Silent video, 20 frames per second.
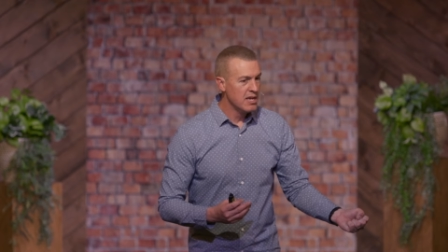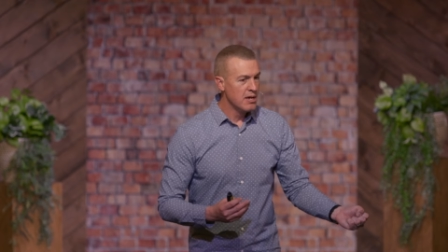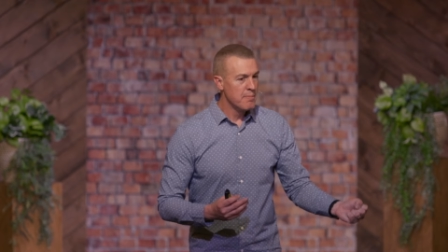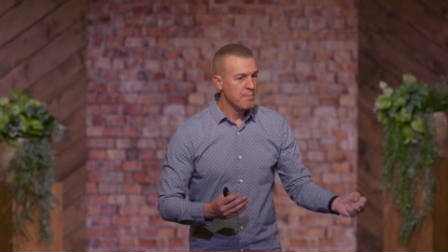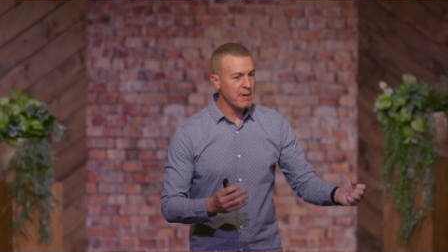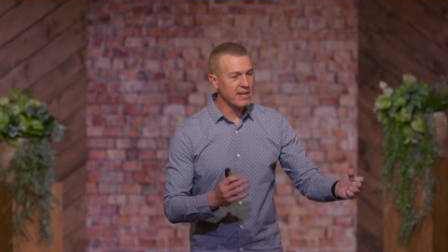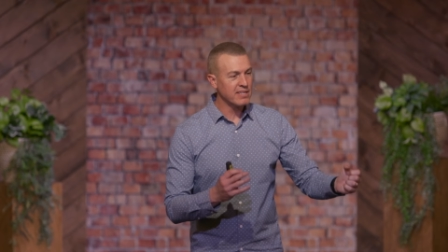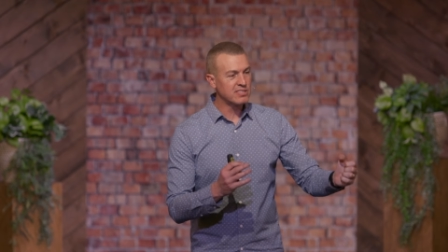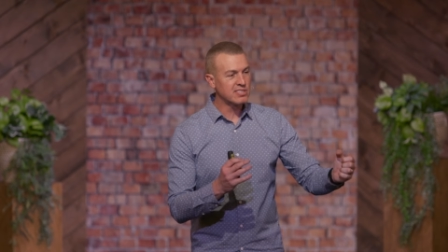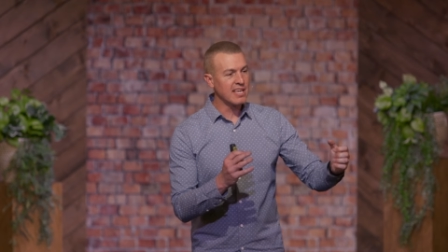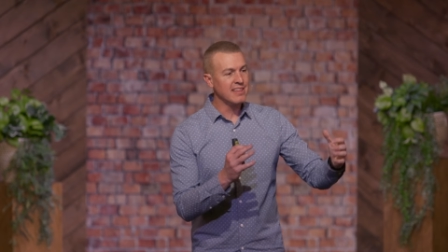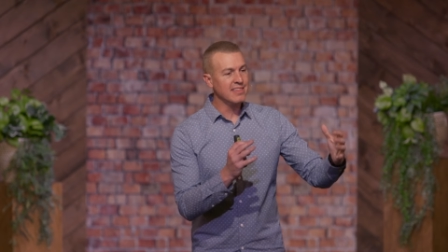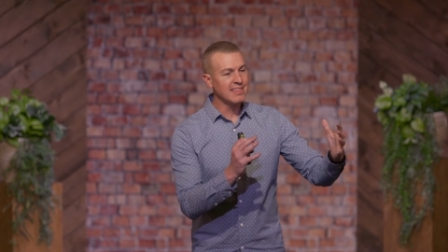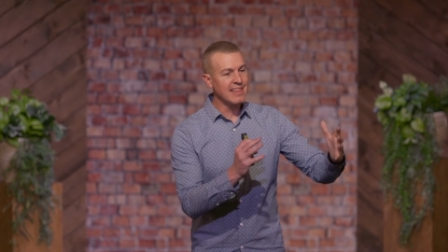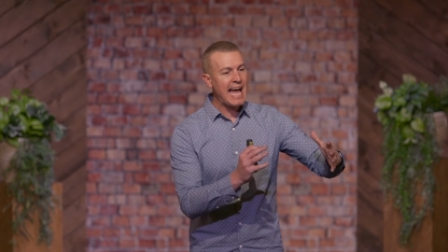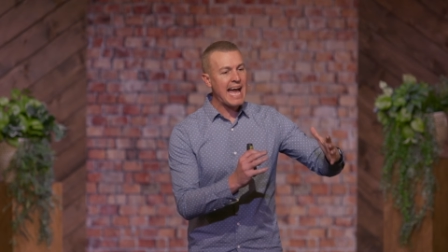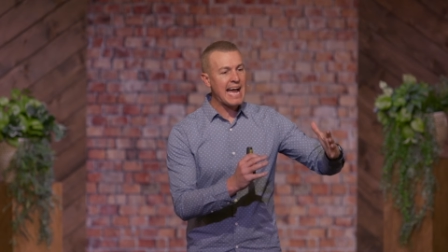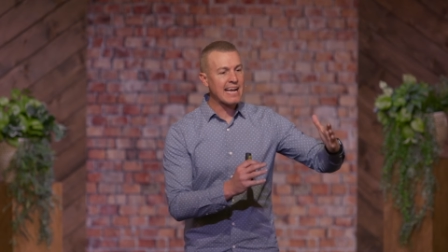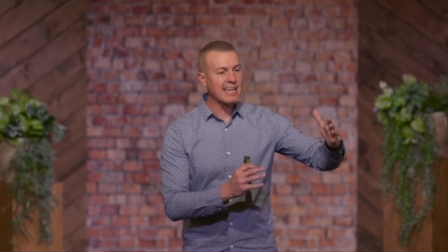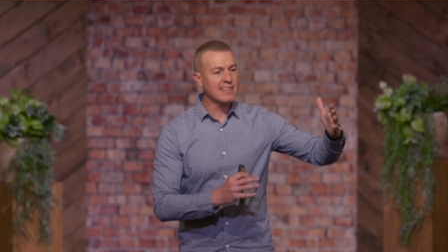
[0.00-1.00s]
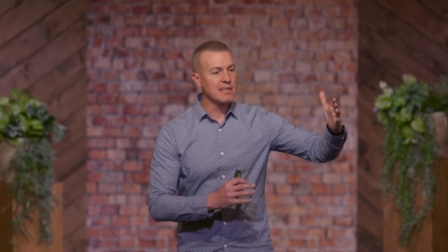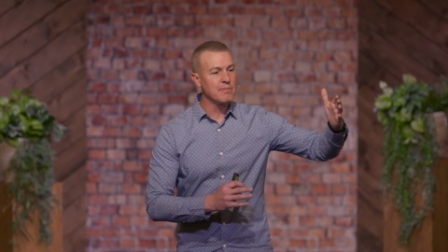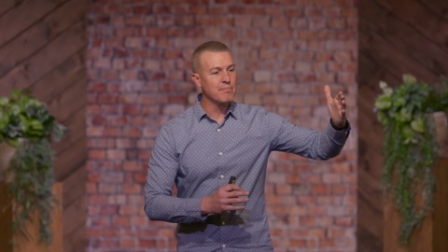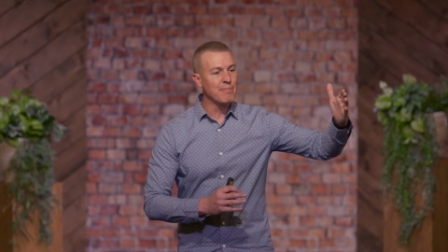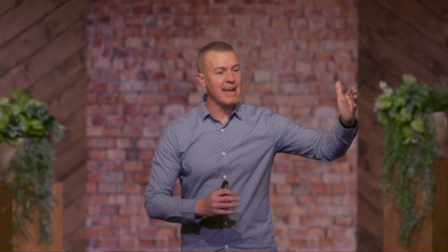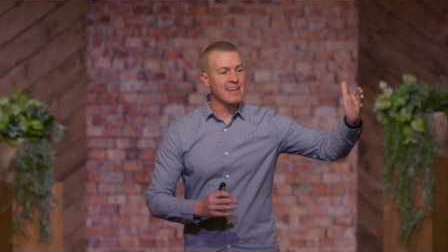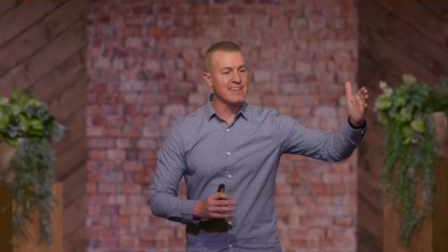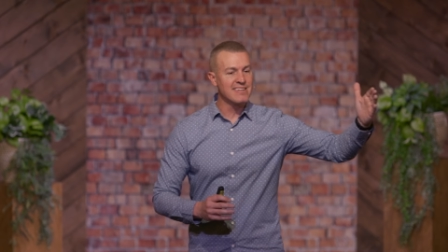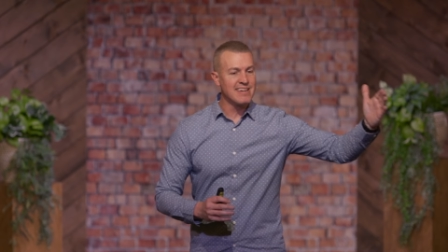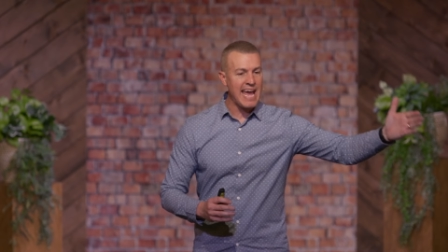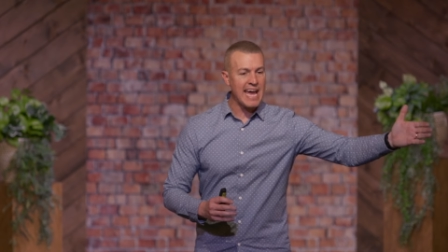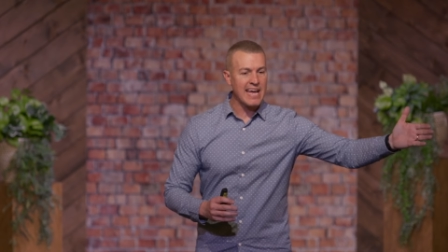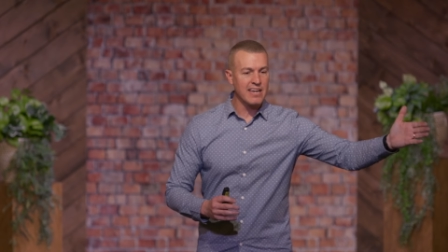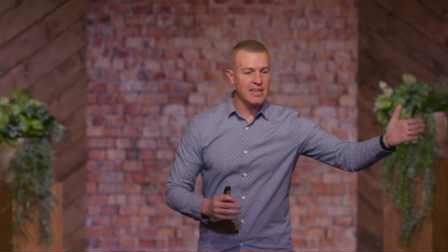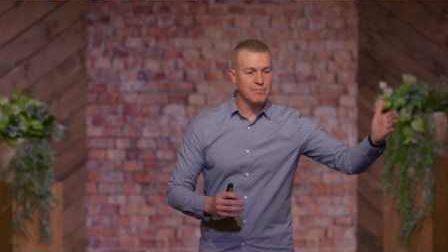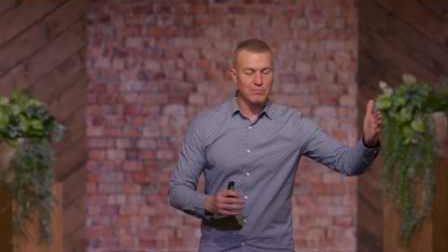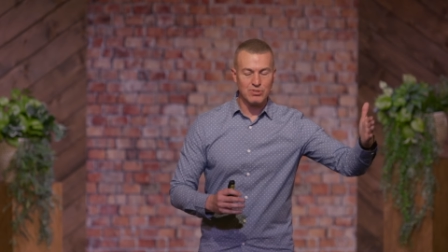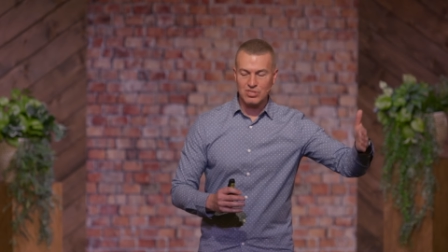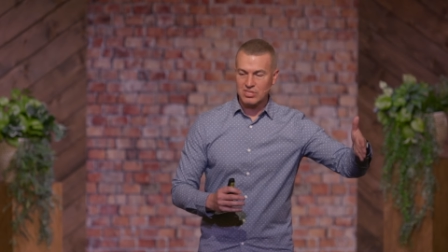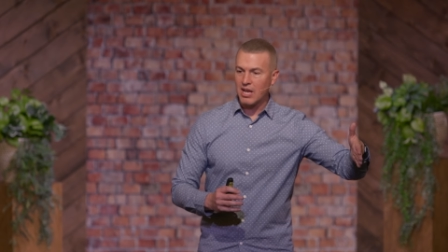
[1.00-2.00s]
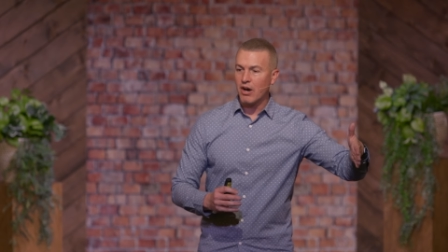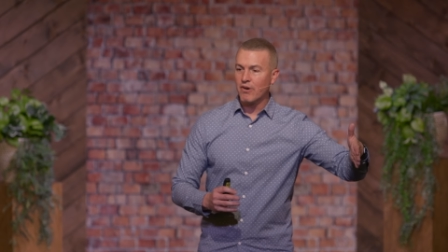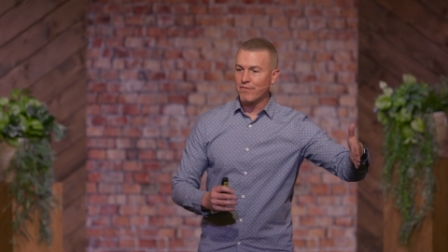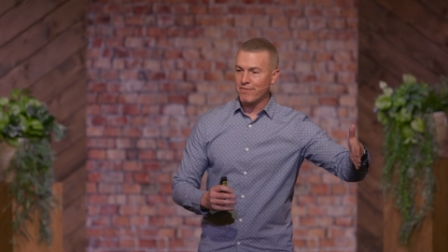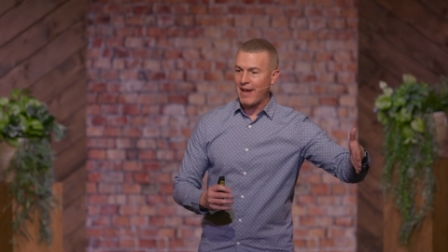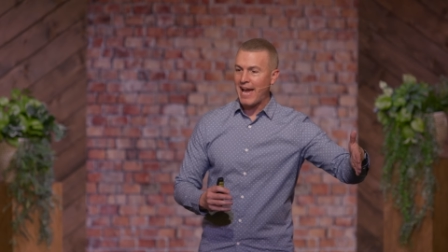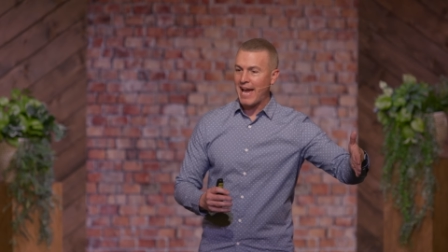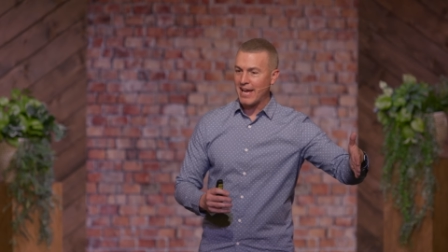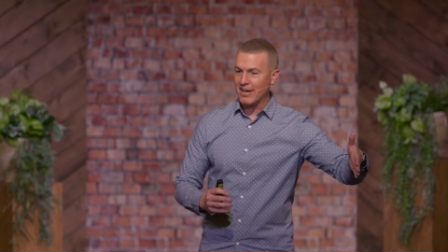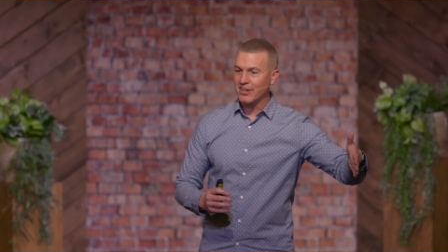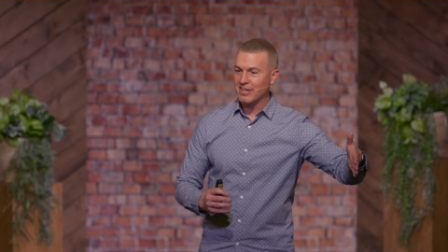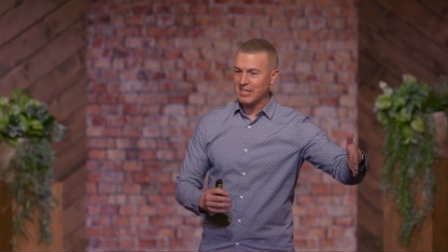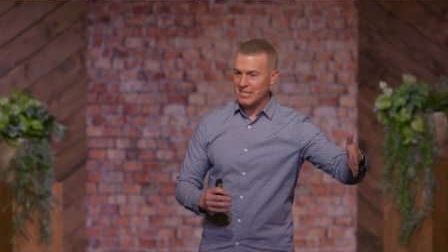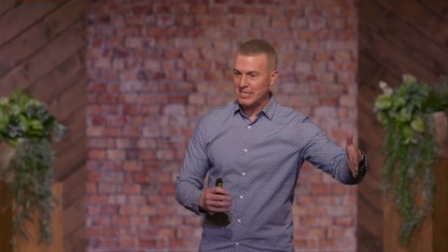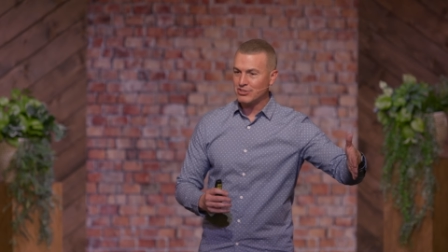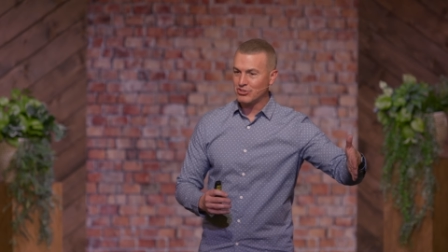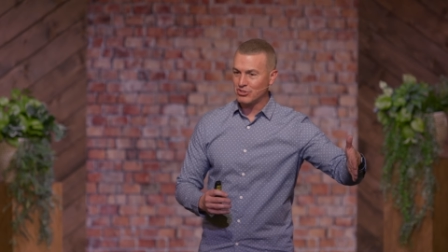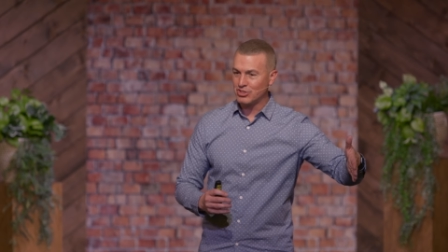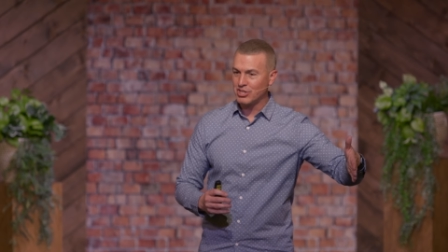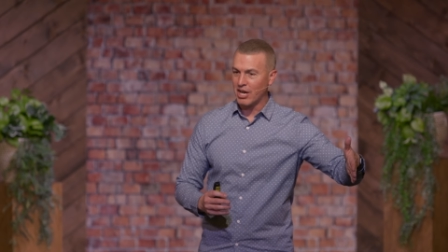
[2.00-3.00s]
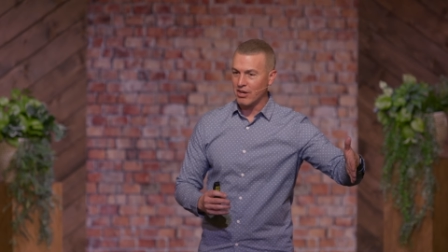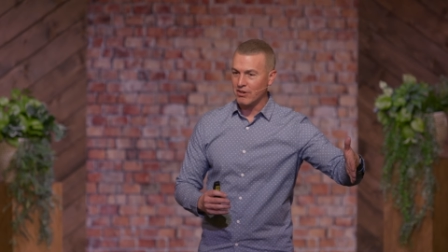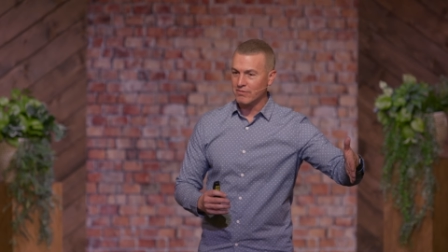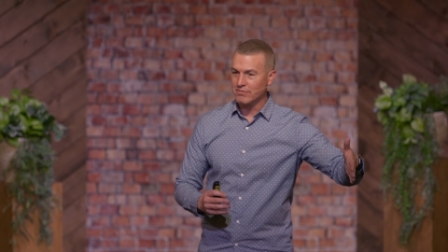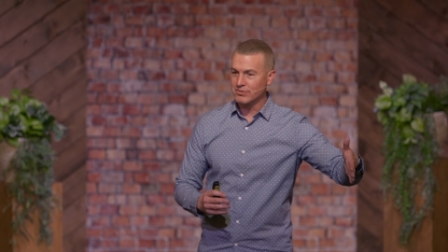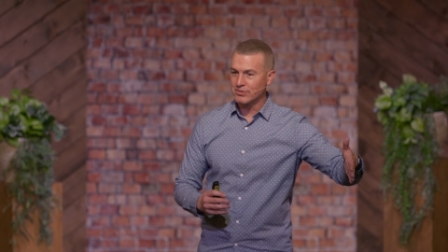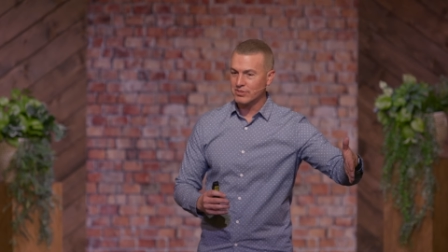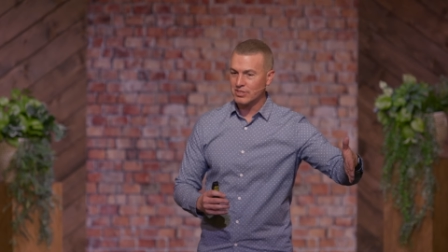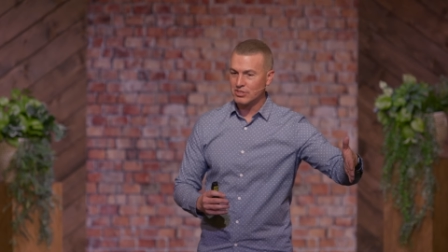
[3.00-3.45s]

But it's a lack that my dad himself had on his shelves.